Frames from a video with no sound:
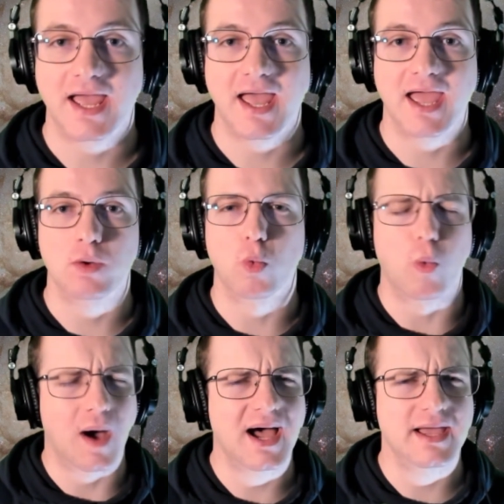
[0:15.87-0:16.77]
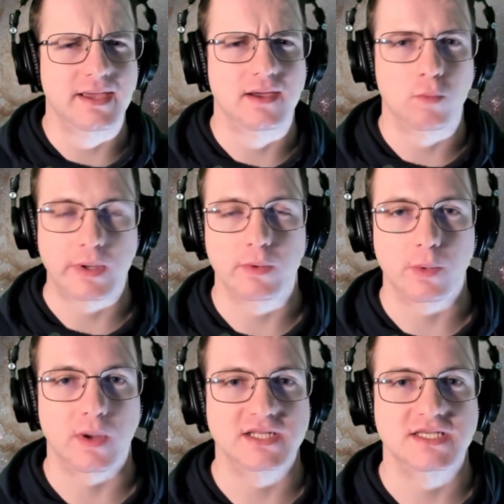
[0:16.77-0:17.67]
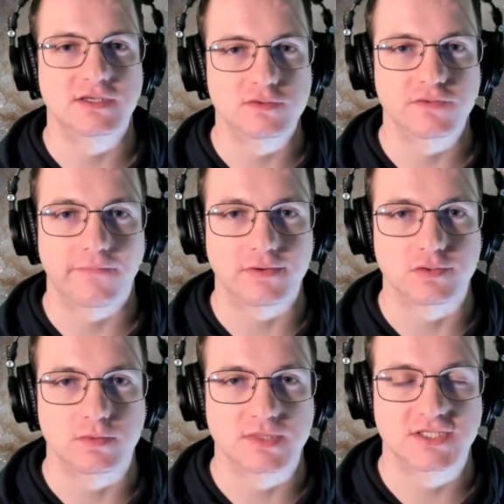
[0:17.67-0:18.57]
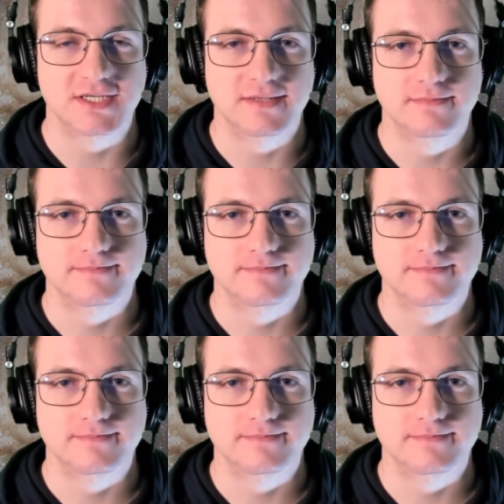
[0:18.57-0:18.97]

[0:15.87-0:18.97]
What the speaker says: and why we would want to use a virtual machine.